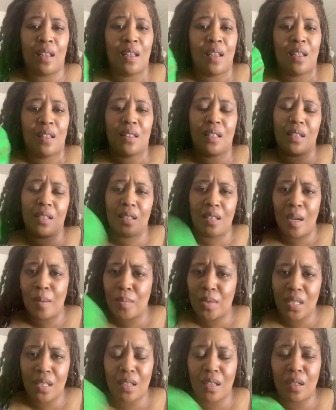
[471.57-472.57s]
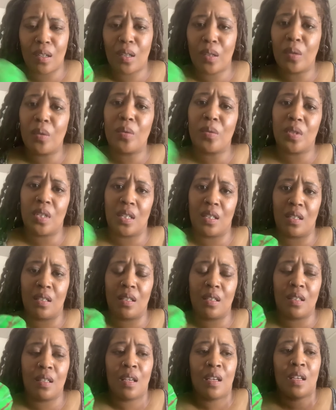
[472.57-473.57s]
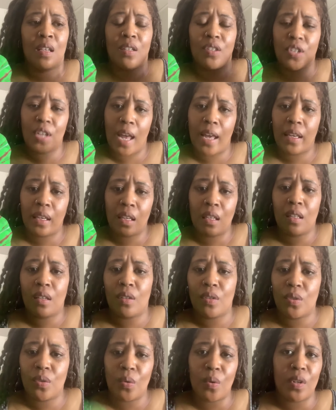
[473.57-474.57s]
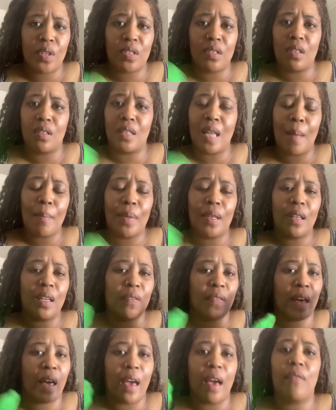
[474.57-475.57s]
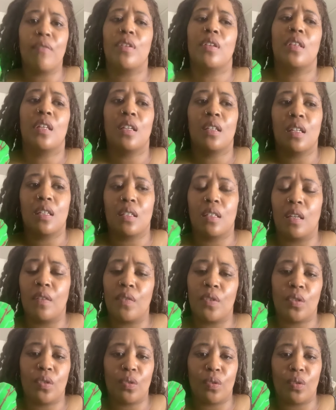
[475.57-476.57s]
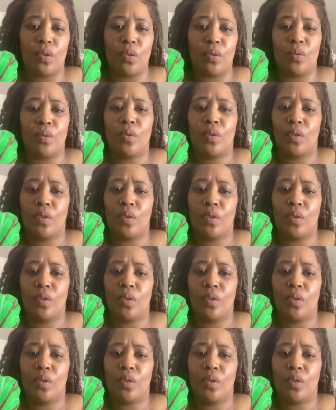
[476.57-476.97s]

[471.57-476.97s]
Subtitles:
to jump to conclusions. Checking your sources, not believing everything that's given to you,